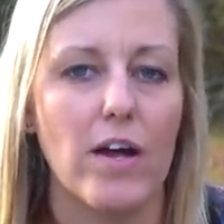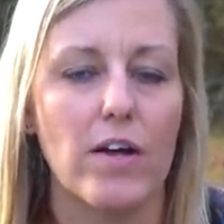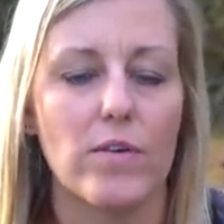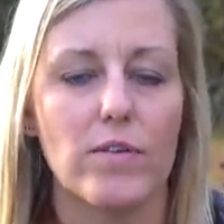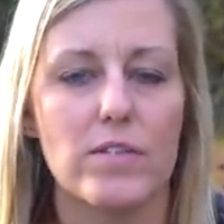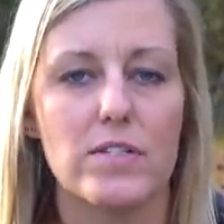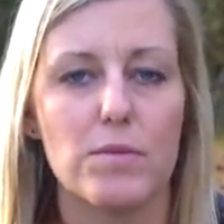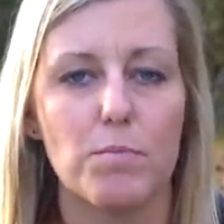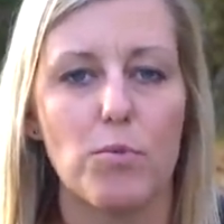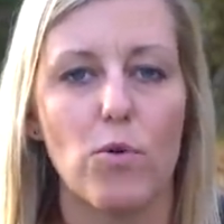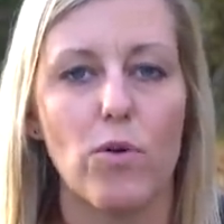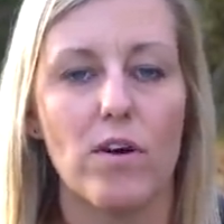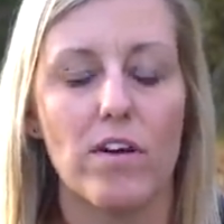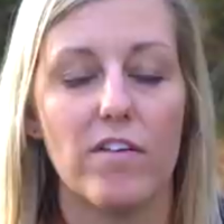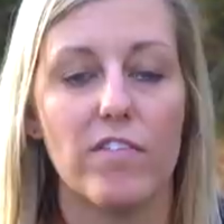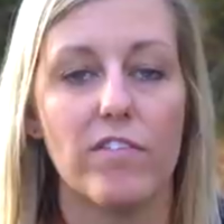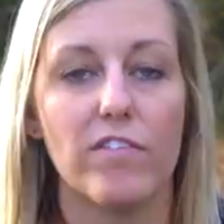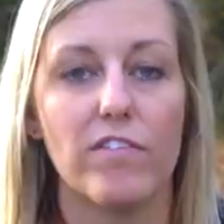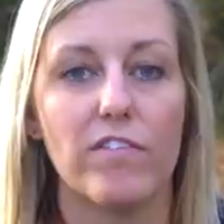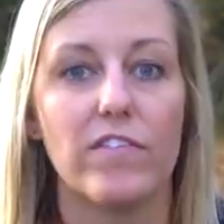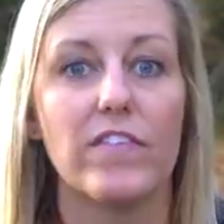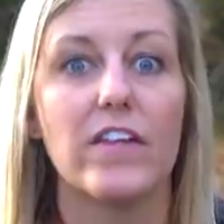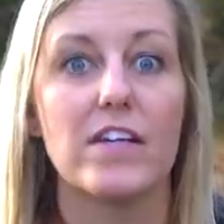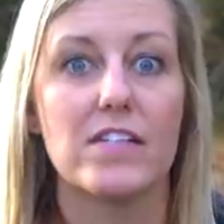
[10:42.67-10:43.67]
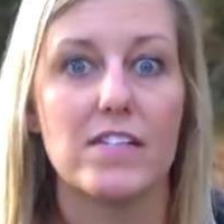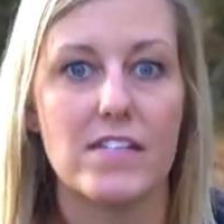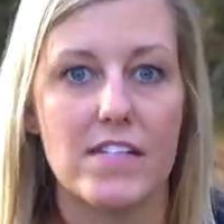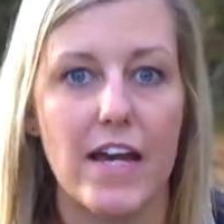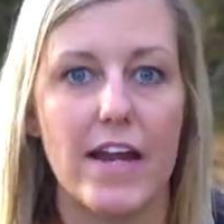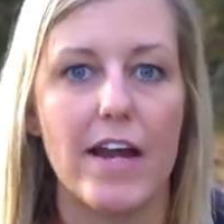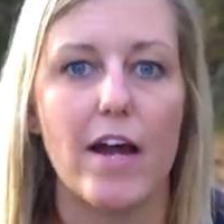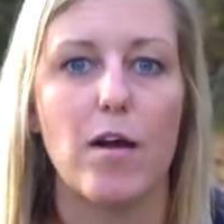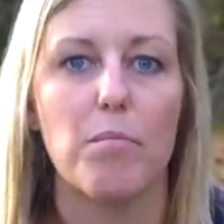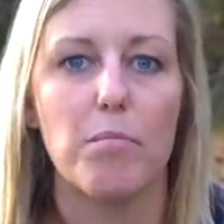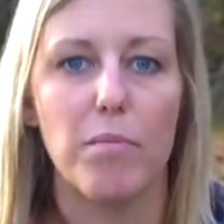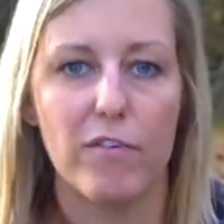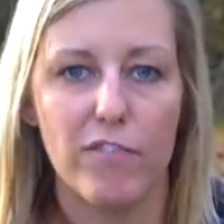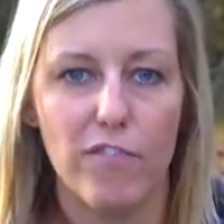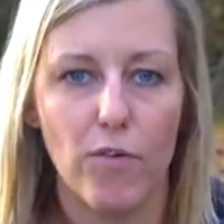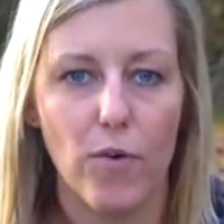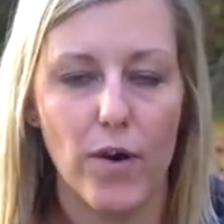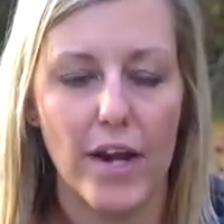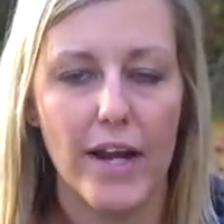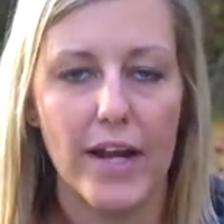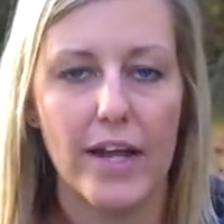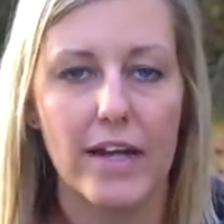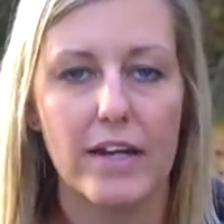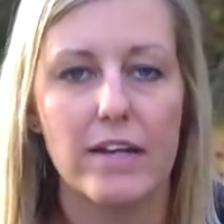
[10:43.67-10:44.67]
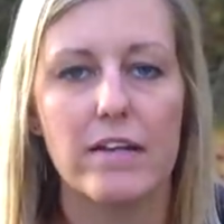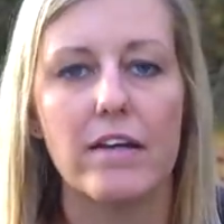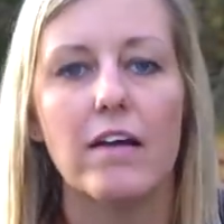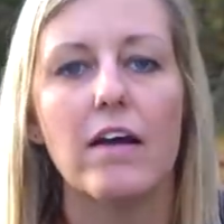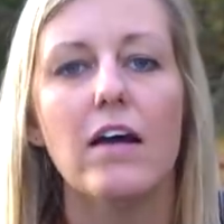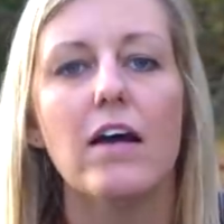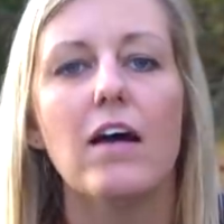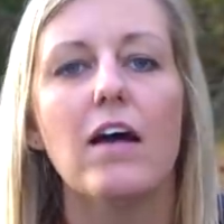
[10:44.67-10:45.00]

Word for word: It was more of the setup beforehand.